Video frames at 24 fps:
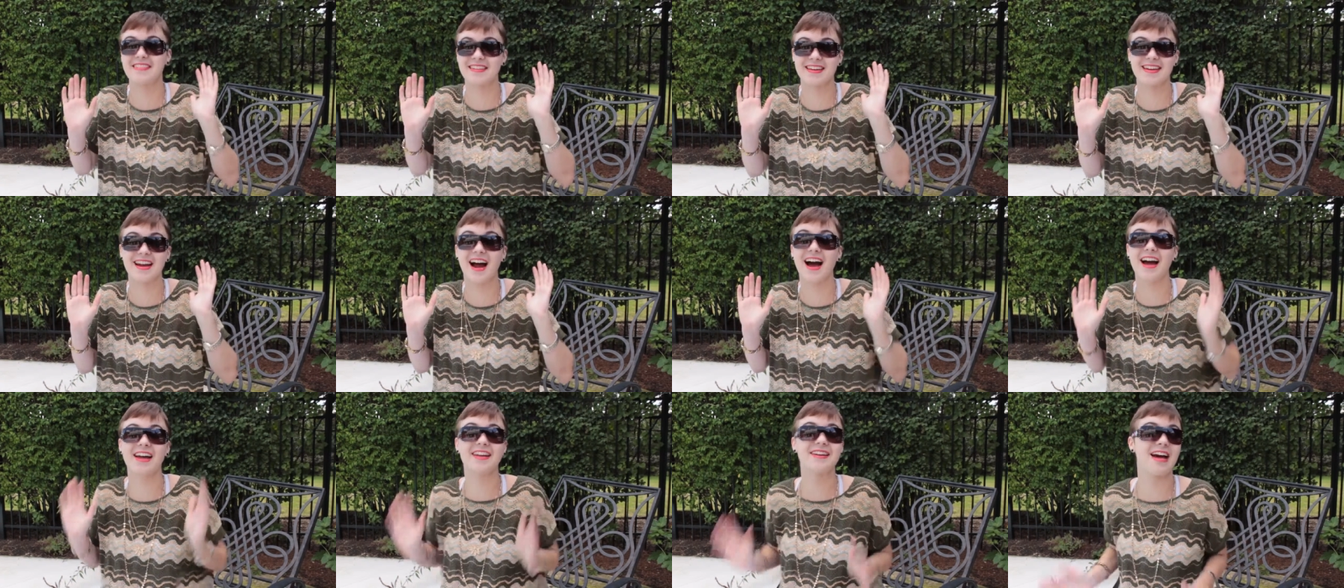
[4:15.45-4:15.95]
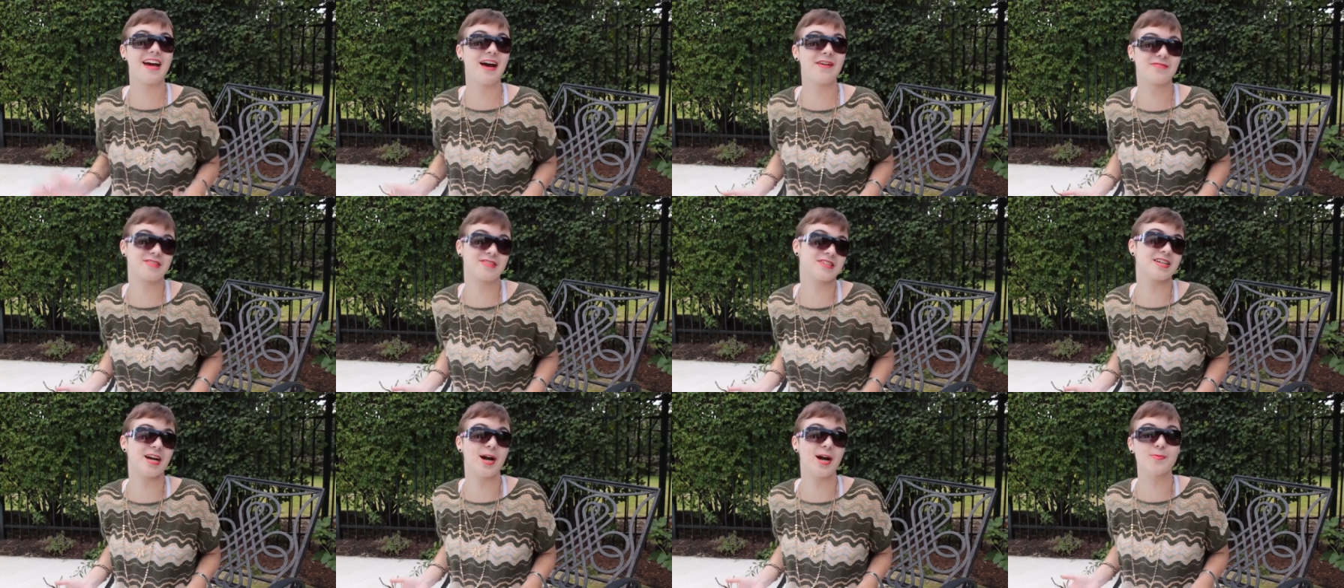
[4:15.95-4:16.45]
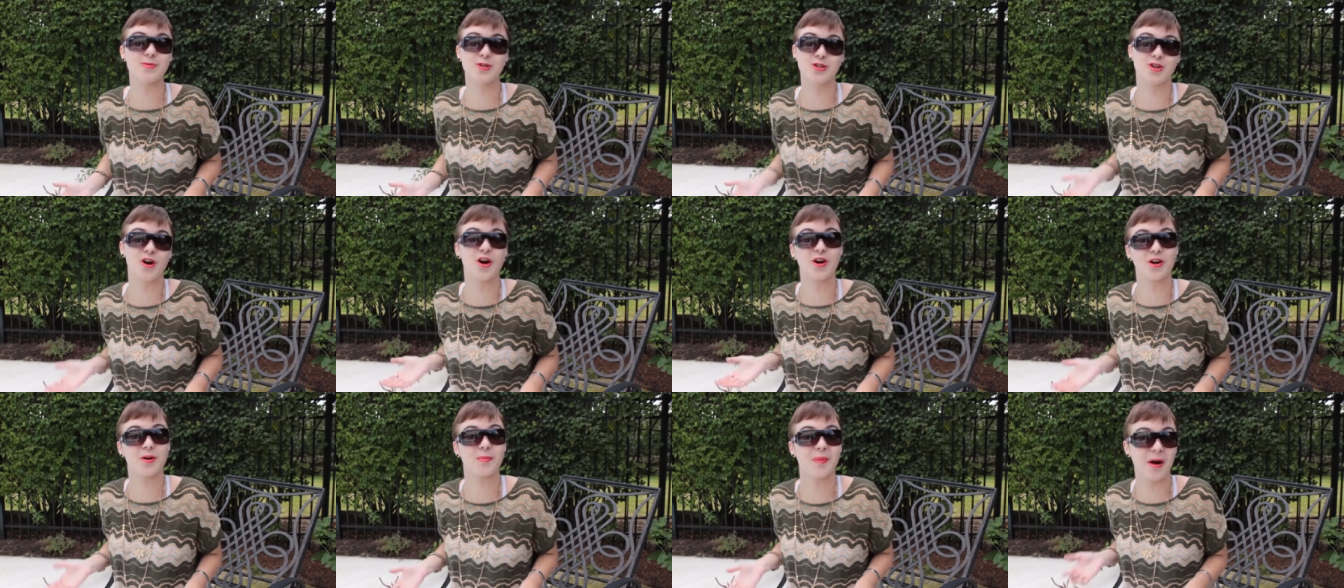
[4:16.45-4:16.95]
that I have the time to
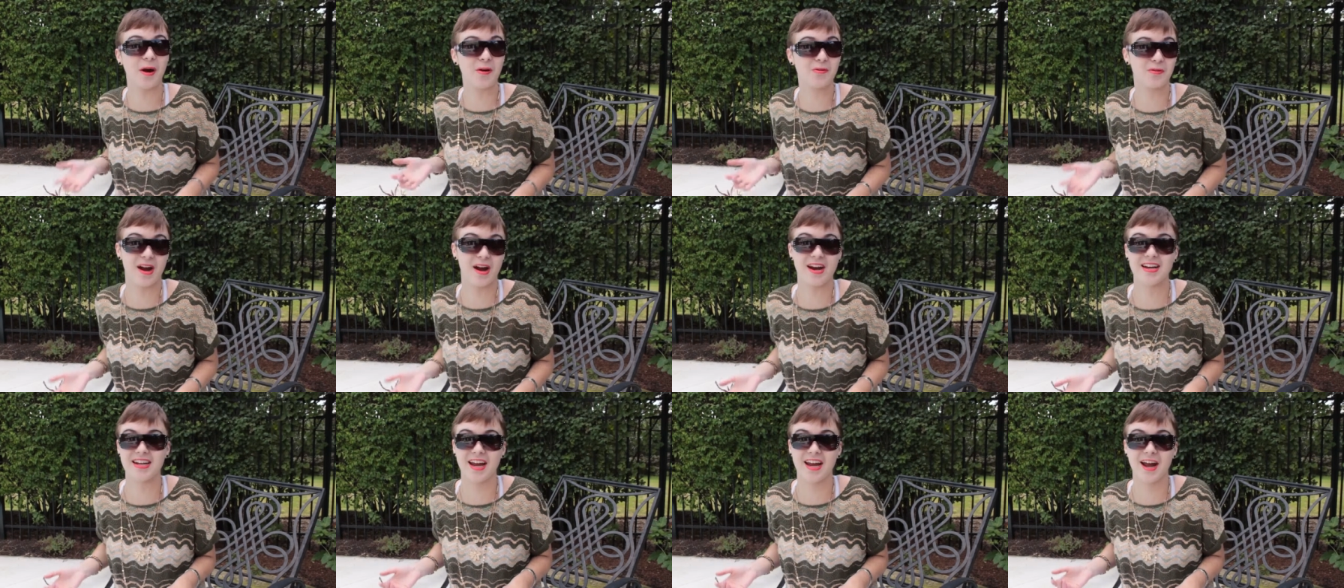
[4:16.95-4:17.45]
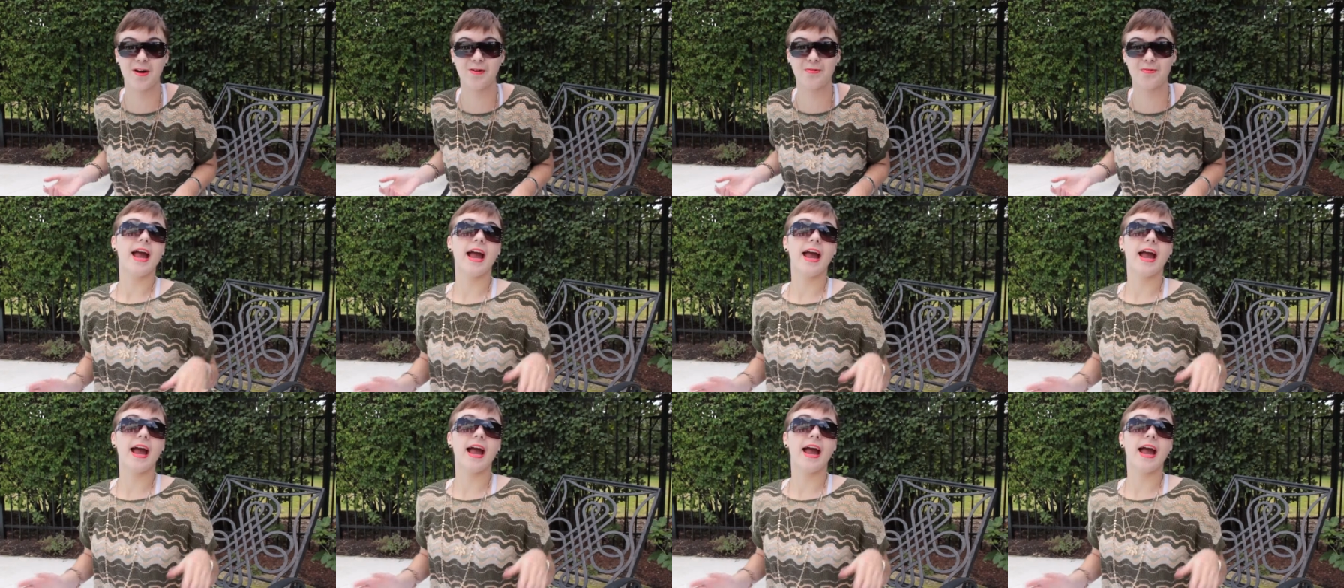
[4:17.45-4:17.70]
talk about right now.